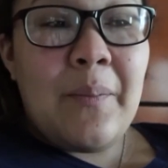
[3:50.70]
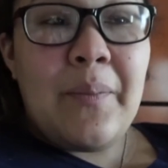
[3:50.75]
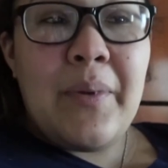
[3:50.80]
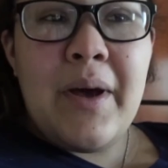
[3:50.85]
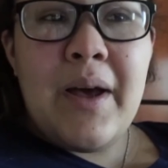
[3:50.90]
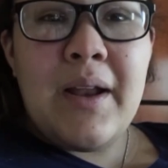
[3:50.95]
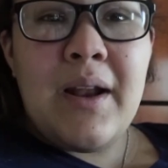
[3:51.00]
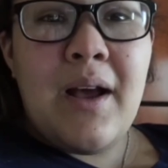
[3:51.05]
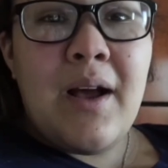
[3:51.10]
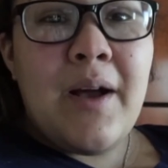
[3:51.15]

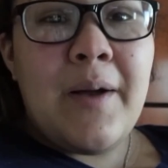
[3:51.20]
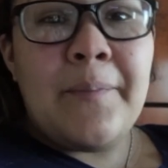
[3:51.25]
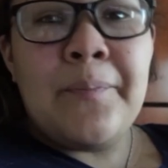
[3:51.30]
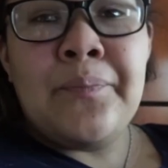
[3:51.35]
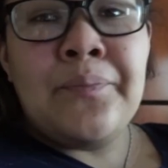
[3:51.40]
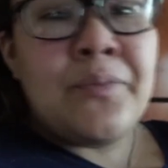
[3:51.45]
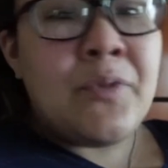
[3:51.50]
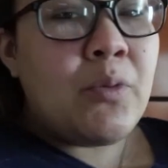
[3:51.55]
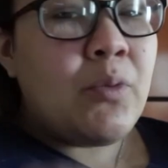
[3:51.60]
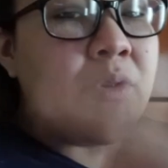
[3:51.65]
But
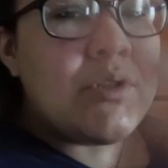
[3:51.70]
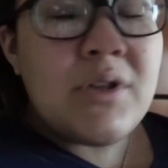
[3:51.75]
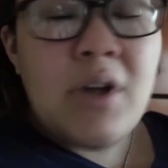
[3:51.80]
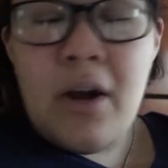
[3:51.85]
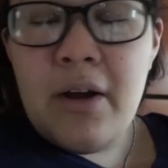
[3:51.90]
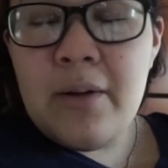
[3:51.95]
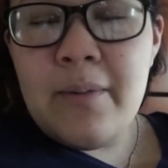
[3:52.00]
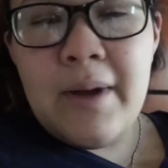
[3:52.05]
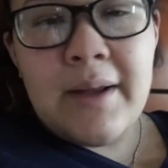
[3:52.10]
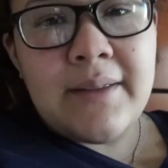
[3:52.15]
um, we'll
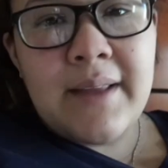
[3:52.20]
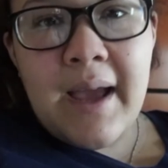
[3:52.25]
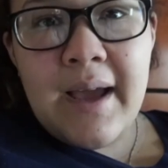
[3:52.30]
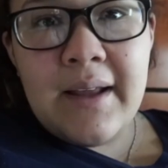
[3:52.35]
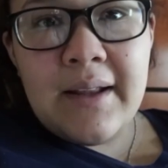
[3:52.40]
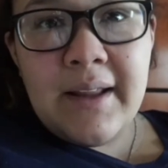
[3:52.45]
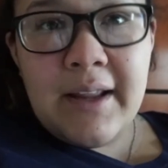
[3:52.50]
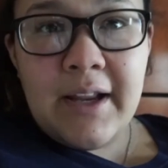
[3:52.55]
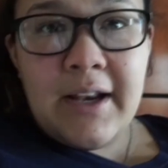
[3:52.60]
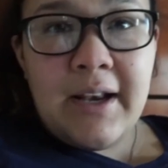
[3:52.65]
talk about that
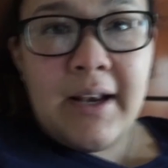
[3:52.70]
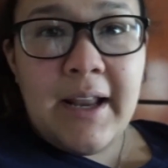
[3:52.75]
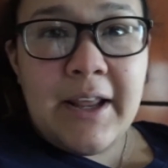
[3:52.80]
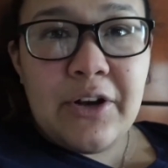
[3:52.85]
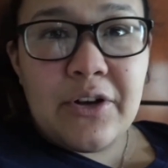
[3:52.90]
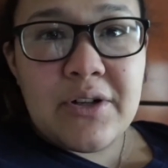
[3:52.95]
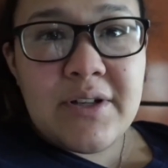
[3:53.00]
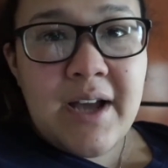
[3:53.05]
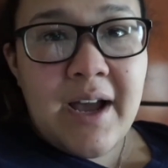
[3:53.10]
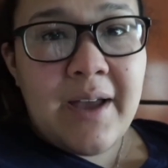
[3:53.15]
at a
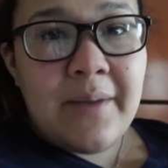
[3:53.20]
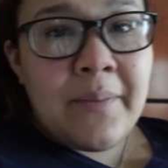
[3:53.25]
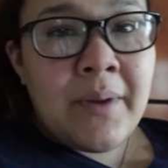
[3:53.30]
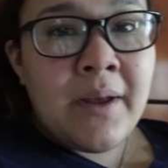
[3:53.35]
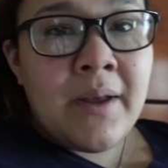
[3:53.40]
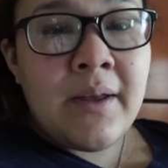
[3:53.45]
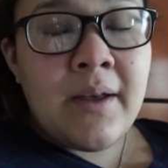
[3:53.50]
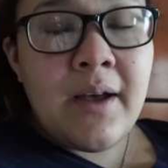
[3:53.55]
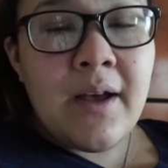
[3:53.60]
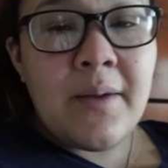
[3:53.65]
later time.
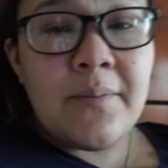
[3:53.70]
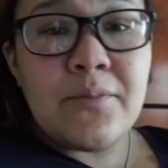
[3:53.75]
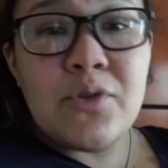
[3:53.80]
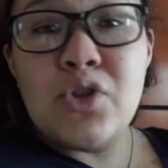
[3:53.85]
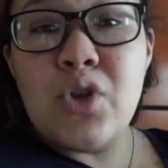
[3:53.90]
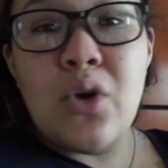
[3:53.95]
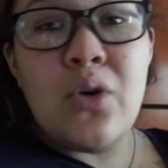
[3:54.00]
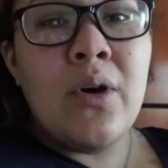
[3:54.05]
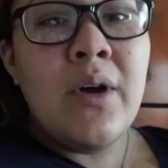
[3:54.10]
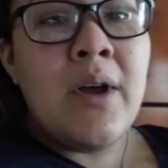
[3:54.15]
Um,
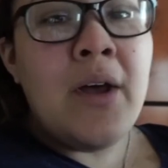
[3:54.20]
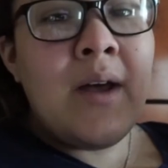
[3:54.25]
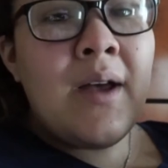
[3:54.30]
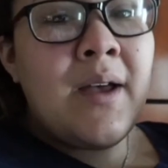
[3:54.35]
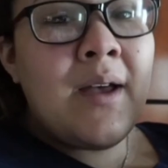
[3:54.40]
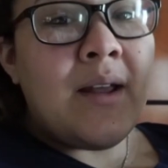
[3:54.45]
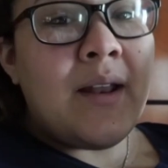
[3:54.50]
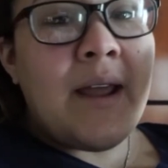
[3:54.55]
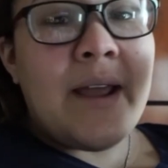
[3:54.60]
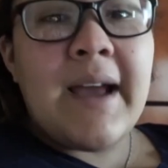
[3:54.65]
so,
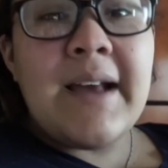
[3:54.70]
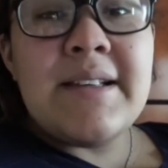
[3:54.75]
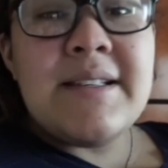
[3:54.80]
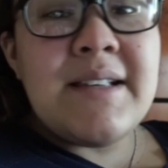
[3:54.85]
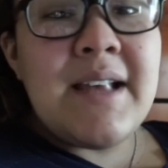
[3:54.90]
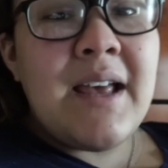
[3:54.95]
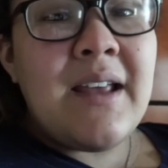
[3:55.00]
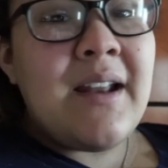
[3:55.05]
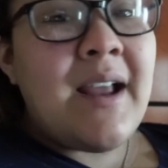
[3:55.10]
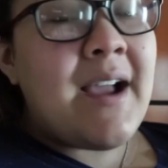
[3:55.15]
like I
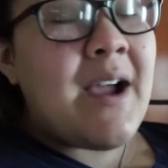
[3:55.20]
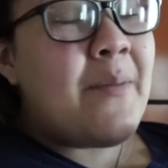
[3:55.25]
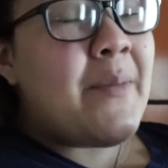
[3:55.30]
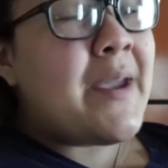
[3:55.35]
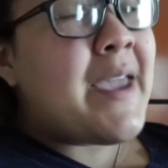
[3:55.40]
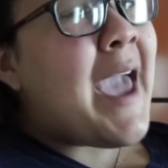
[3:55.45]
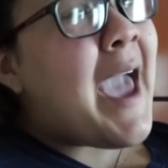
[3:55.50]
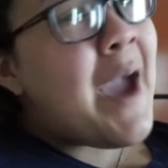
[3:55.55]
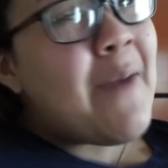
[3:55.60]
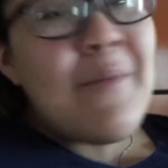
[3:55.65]
said, I got
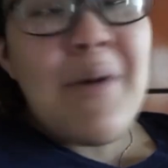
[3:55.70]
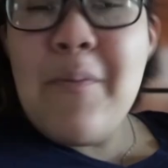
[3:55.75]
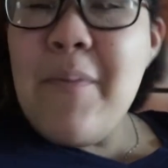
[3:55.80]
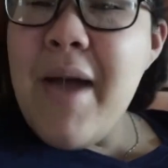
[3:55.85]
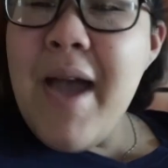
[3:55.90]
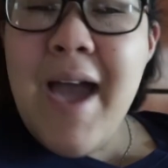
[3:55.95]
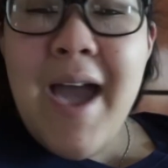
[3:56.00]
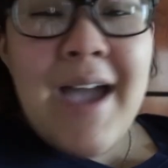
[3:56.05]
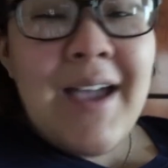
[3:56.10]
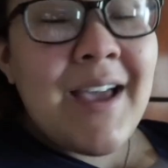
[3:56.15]
my camera
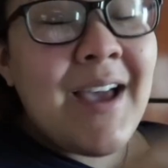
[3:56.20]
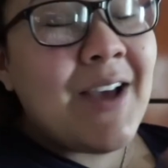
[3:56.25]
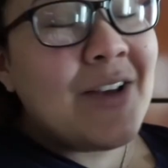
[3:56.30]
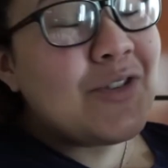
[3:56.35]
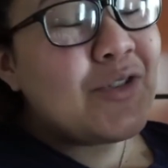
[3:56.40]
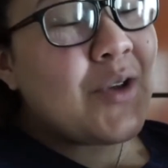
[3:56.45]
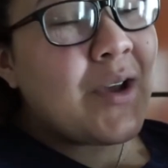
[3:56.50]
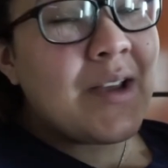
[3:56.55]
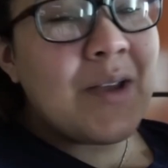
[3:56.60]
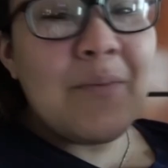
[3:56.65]
back
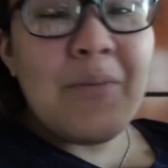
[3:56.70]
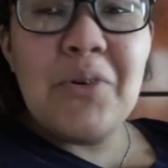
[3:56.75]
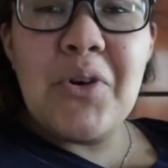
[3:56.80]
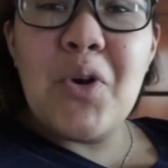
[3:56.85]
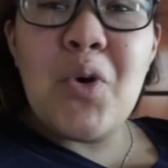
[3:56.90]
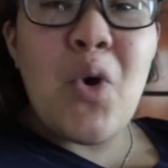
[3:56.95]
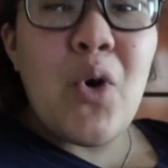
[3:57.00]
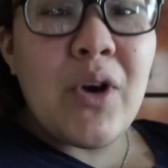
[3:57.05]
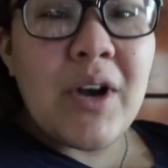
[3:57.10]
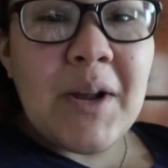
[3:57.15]
so I can be
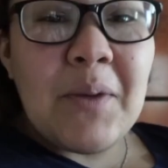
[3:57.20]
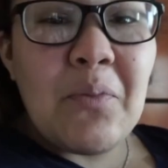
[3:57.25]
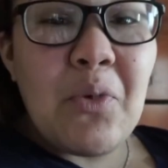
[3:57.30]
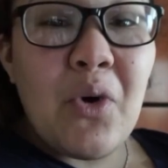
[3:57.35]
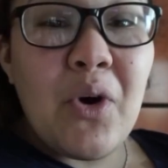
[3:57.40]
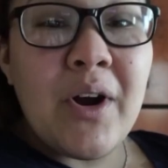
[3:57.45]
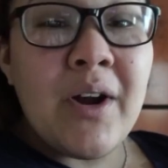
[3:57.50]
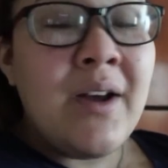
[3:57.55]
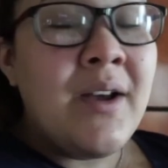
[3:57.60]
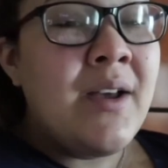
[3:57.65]
recording
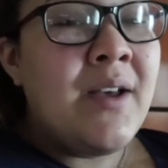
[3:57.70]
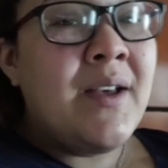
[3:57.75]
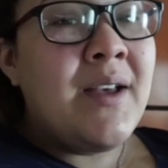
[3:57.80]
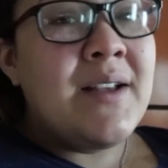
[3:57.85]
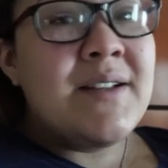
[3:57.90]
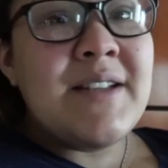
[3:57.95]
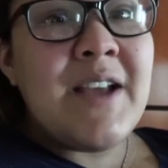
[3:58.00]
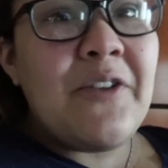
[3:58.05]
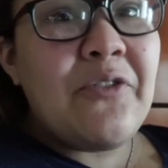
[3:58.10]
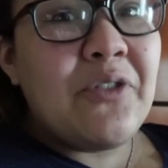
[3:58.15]
more.
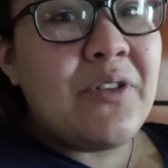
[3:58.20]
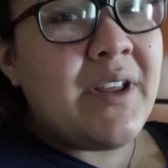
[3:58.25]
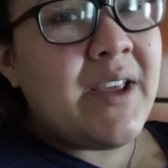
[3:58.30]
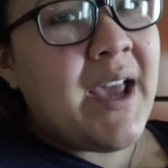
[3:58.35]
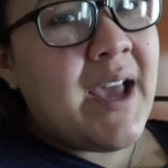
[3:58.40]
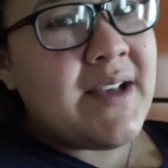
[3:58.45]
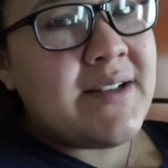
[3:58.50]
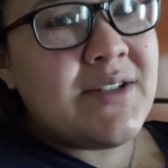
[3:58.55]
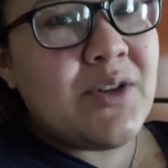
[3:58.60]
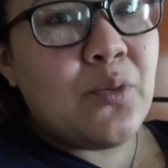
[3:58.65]
Definitely
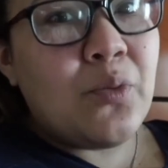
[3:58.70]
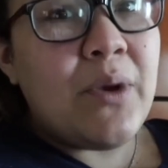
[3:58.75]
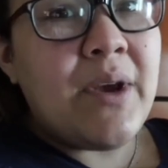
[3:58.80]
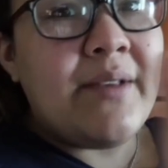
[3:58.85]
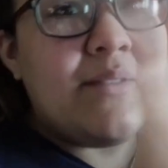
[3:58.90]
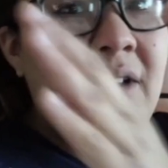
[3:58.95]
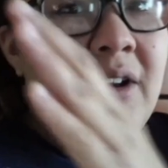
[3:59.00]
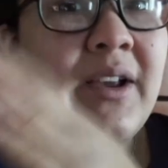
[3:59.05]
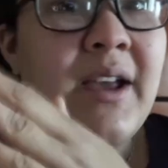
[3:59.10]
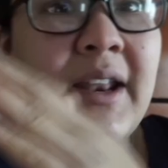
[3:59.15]
as the
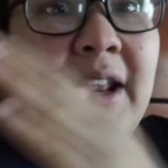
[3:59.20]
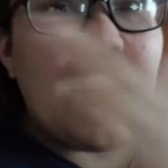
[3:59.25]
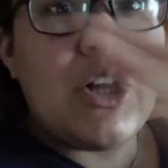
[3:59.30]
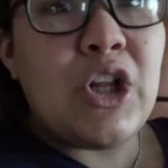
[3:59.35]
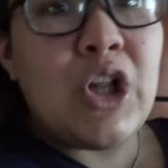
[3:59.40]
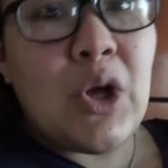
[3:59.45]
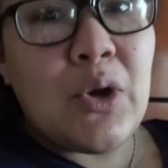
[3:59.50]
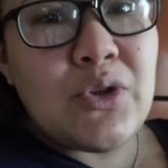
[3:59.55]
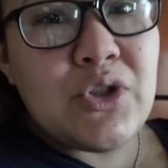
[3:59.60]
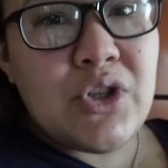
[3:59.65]
weeks are getting
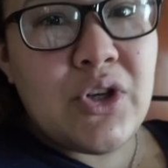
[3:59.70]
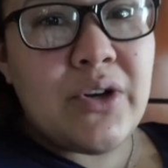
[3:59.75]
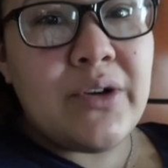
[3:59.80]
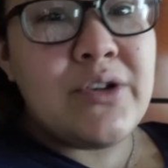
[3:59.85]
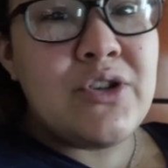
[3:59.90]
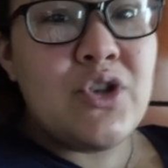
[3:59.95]
closer